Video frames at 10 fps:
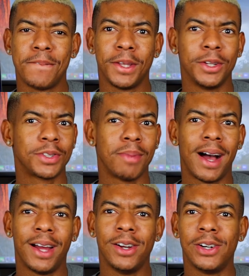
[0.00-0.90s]
your
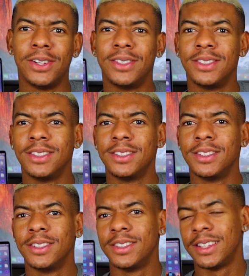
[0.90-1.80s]
smile,
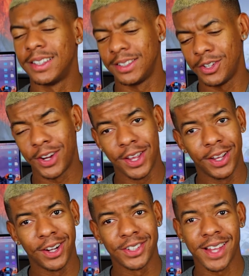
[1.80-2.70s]
your
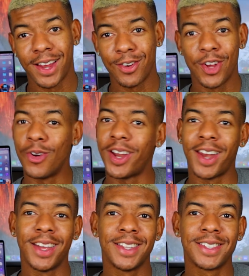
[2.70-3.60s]
ears. I don't know what
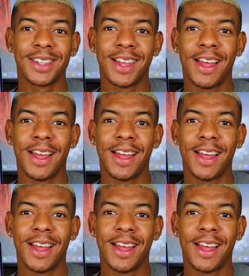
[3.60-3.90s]
it is.